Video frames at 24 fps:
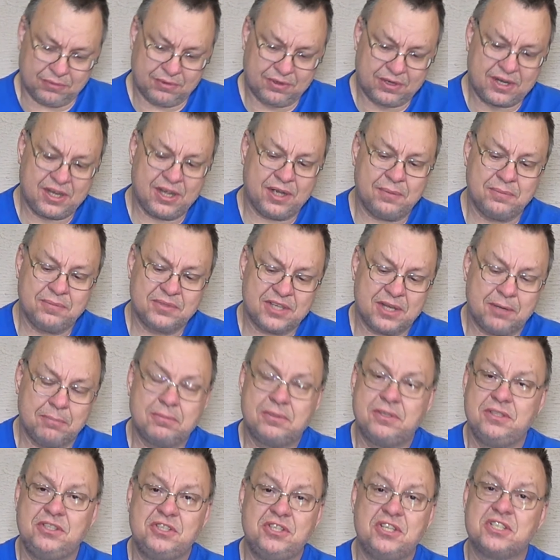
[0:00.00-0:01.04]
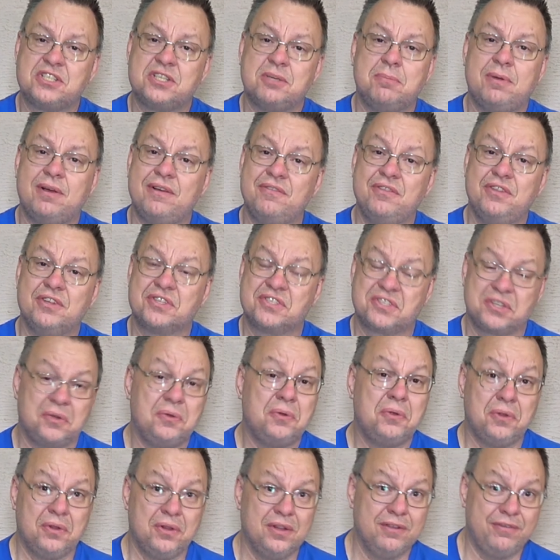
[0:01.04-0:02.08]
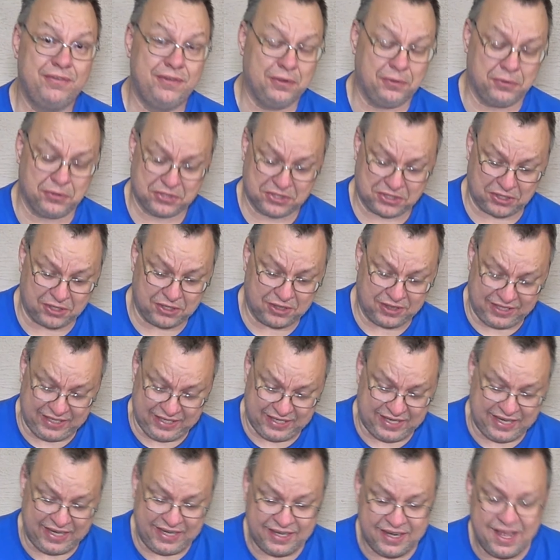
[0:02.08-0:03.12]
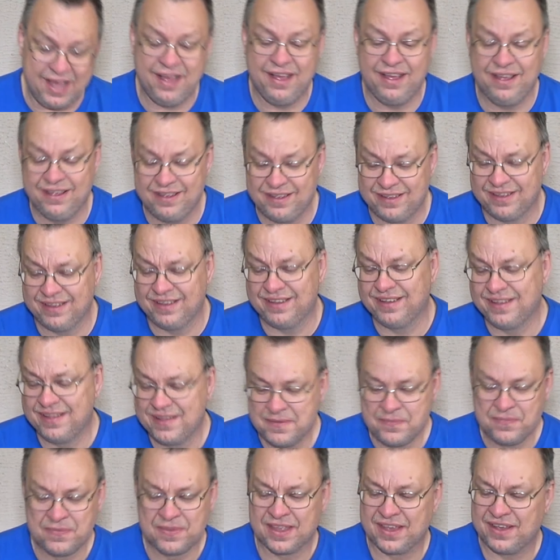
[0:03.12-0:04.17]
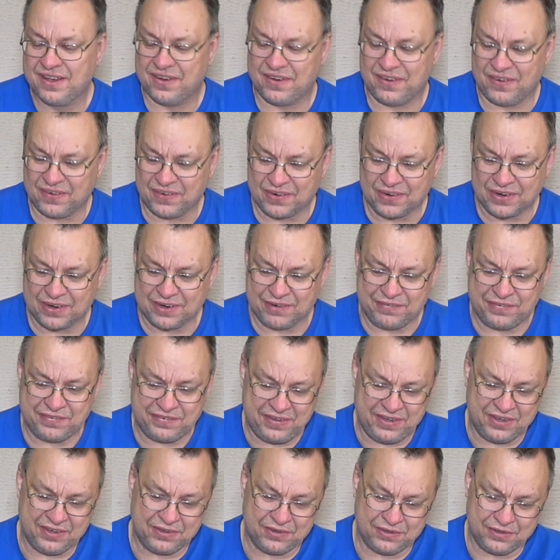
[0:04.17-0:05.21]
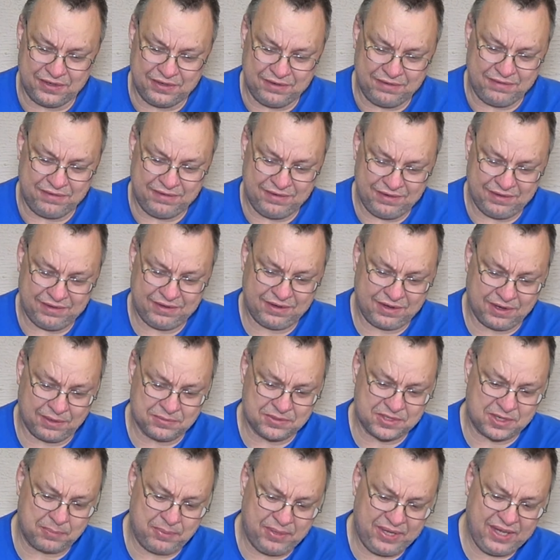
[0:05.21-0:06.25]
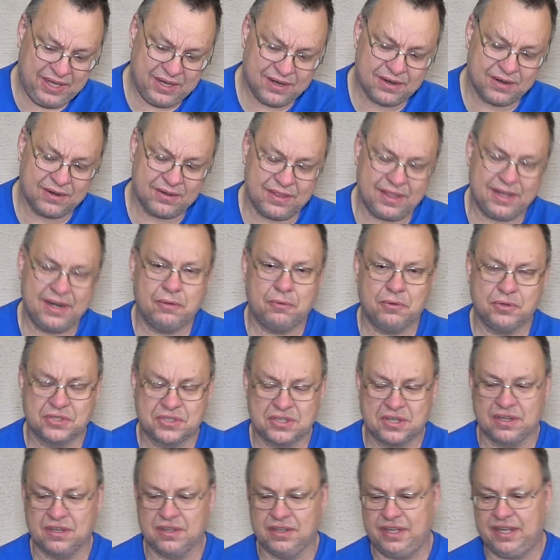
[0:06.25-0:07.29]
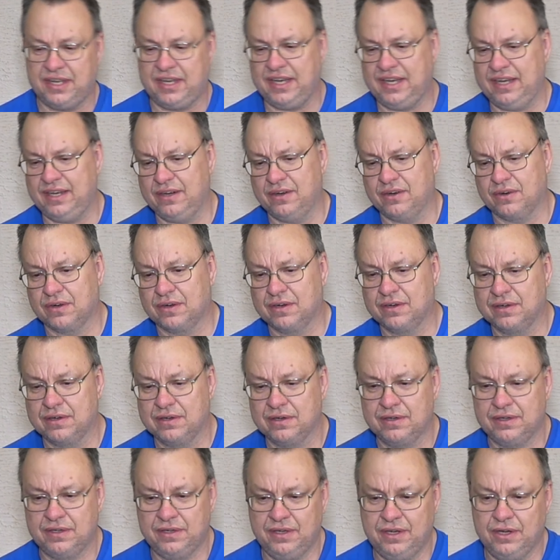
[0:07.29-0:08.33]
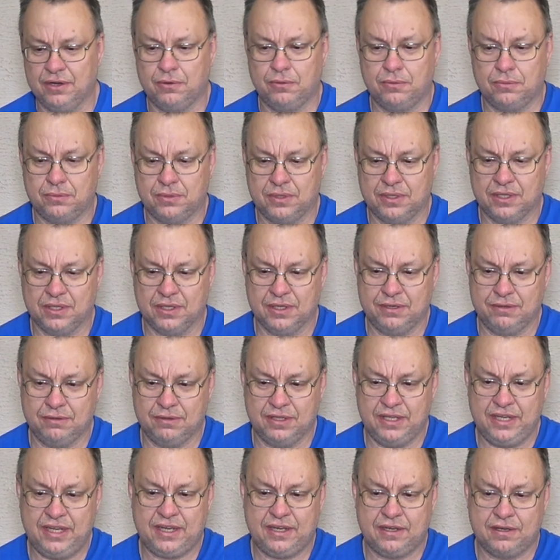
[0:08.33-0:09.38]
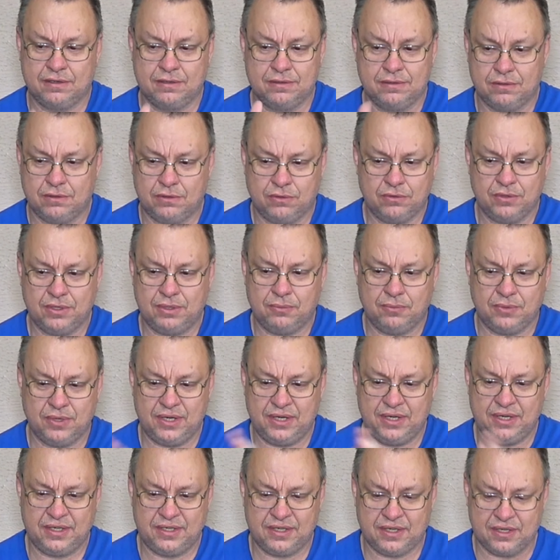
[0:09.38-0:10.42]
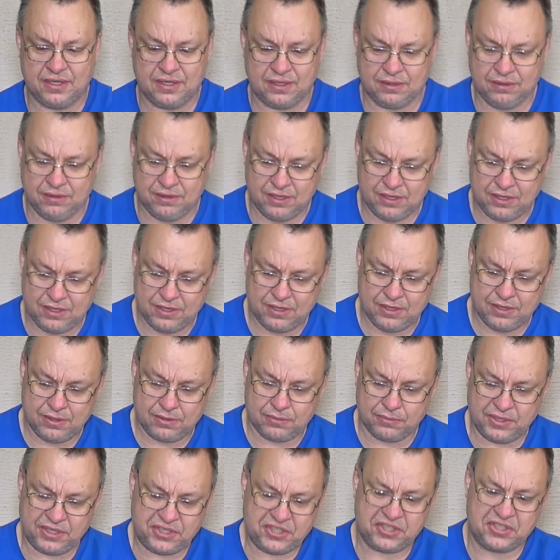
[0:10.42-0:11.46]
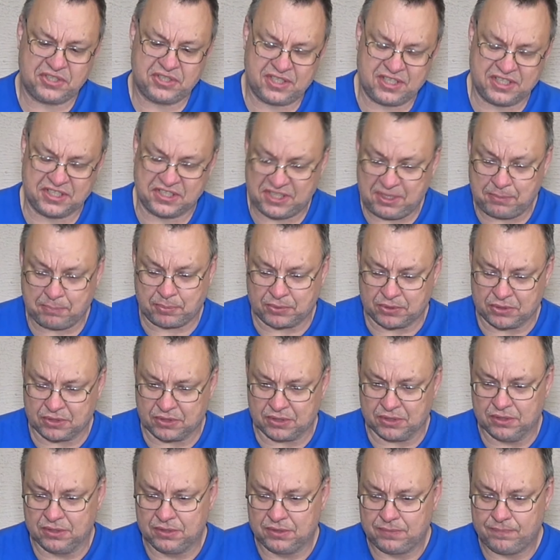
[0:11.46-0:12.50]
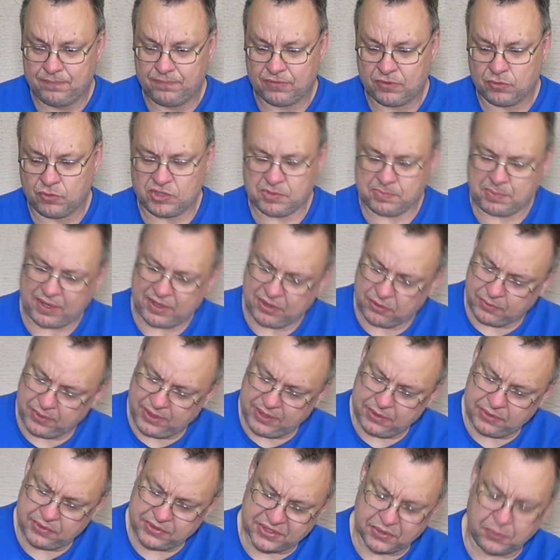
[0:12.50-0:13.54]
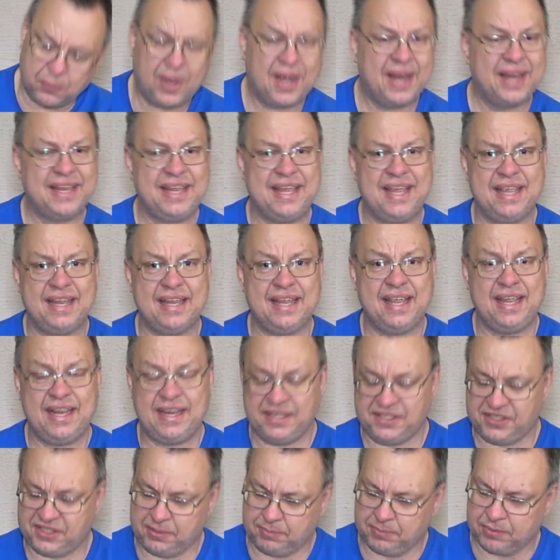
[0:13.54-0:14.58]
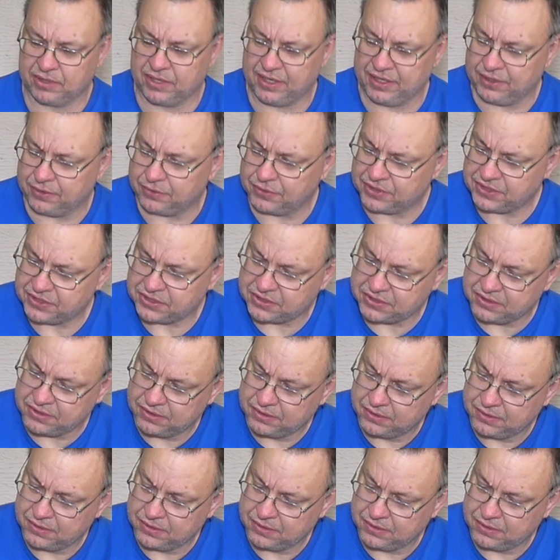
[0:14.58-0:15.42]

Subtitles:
comes up just above the sole, if it will start leaking, or if it comes up here, then it will start leaking, or will it leak only when it reaches the zipper, which, by the way, was a YKK zipper, I noticed.